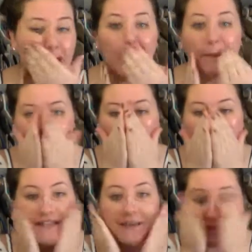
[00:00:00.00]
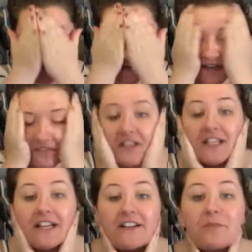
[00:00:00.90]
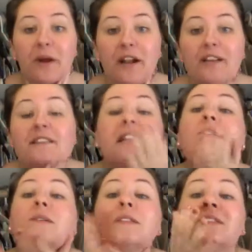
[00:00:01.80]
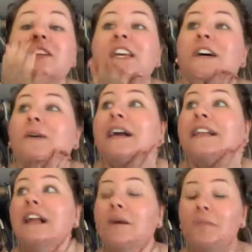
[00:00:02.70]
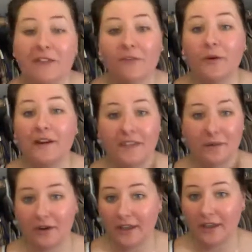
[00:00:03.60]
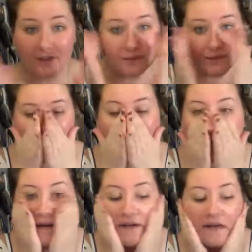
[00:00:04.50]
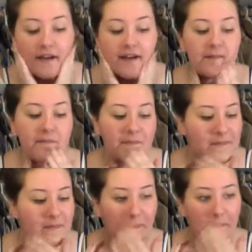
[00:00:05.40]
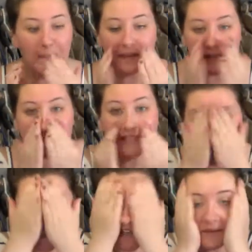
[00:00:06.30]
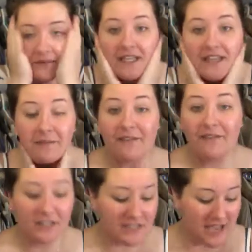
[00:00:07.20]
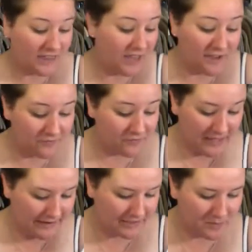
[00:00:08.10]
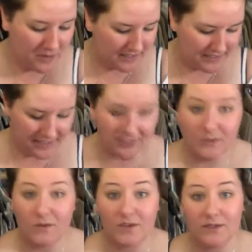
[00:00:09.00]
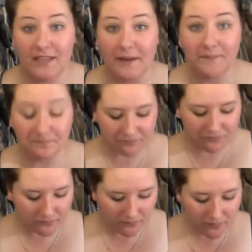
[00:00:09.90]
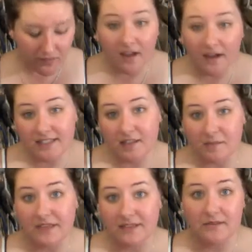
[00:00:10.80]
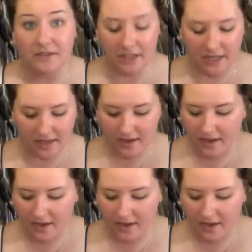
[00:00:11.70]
A blanket statement, any of the Clarins products that I use in the video, I did not pay for. They were a gift. But that's not to say I don't like them. I love Clarins products and I do use them on a daily basis, really.